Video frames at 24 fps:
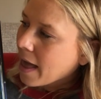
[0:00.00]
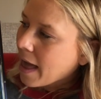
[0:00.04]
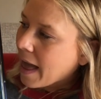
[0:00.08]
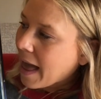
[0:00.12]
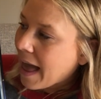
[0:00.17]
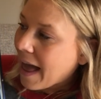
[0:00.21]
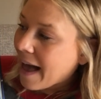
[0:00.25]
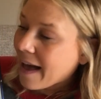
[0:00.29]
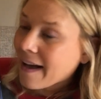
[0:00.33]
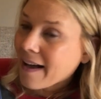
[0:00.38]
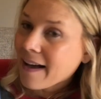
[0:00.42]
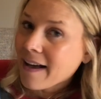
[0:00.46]

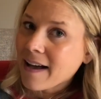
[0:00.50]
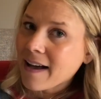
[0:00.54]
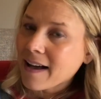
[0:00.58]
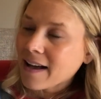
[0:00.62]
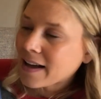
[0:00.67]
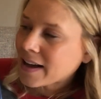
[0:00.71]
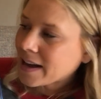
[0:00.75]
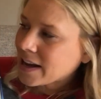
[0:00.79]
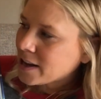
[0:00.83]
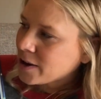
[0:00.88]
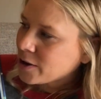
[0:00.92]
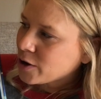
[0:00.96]
At
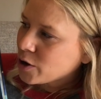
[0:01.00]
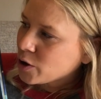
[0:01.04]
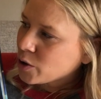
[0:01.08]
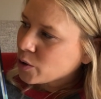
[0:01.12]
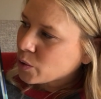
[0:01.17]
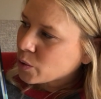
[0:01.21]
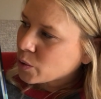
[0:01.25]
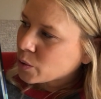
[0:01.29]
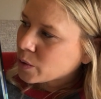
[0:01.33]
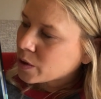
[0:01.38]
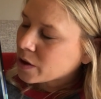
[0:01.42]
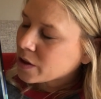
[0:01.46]
high
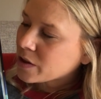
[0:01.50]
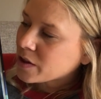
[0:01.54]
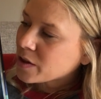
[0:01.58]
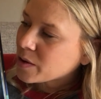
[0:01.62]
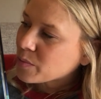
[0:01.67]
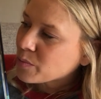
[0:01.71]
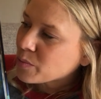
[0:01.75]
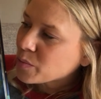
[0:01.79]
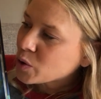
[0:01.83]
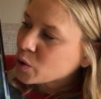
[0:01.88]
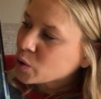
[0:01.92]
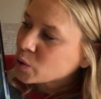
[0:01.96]
noon, the
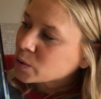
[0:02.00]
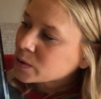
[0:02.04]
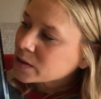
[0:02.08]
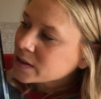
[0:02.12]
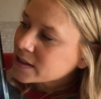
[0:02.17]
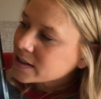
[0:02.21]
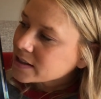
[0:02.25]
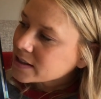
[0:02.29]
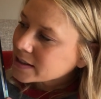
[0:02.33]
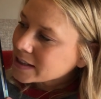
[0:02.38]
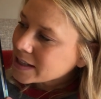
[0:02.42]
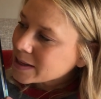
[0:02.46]
moon
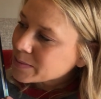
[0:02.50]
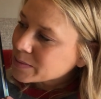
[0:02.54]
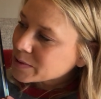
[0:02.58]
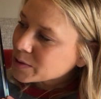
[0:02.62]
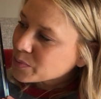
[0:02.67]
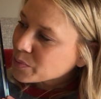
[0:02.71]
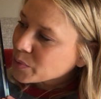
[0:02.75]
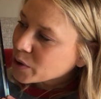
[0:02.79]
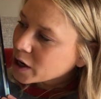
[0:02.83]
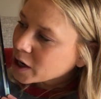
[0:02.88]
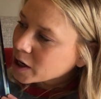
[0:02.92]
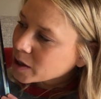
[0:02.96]
slipped
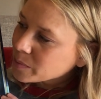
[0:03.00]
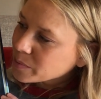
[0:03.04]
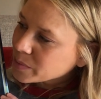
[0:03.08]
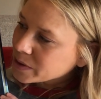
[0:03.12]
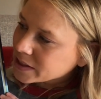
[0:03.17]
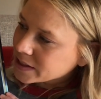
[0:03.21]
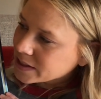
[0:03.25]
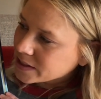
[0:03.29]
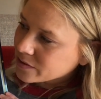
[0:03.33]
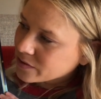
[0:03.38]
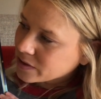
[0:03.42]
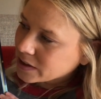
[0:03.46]

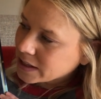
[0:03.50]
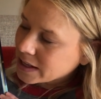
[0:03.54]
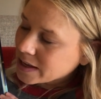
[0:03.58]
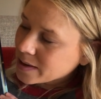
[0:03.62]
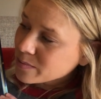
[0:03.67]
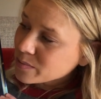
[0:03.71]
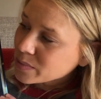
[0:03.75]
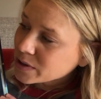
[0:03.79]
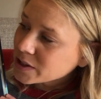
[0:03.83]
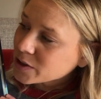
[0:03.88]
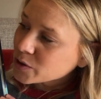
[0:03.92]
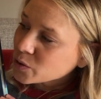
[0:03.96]
purposefully
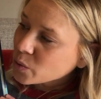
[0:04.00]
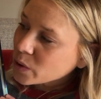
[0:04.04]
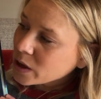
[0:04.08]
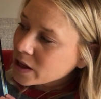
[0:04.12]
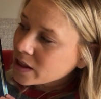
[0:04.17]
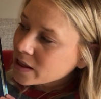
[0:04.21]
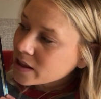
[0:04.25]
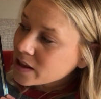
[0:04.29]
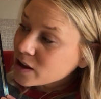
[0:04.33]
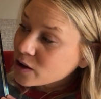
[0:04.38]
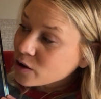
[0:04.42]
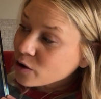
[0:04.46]

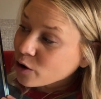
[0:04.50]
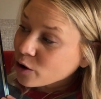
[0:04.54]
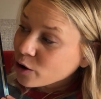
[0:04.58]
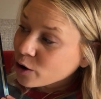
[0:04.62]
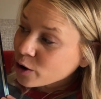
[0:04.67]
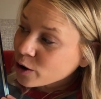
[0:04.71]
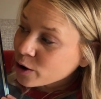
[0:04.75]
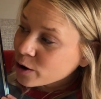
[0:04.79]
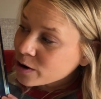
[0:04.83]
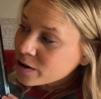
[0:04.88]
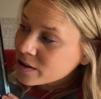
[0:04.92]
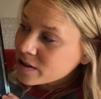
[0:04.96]
between the
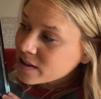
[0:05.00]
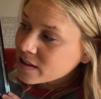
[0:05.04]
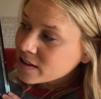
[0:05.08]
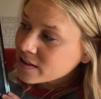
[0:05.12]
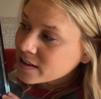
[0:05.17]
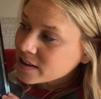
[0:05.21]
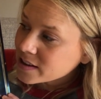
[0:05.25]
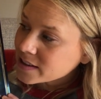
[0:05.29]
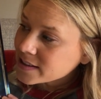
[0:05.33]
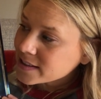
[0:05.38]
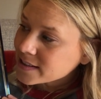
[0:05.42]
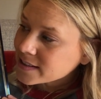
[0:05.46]
earth and
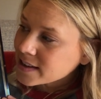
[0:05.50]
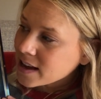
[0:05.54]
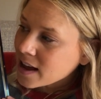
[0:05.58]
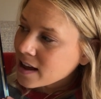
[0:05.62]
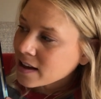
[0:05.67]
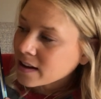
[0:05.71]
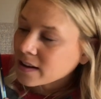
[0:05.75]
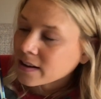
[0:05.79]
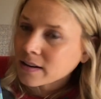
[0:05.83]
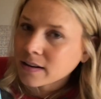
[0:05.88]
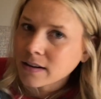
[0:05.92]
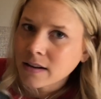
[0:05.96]
the
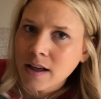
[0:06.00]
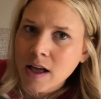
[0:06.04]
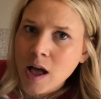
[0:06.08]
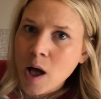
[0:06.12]
sun,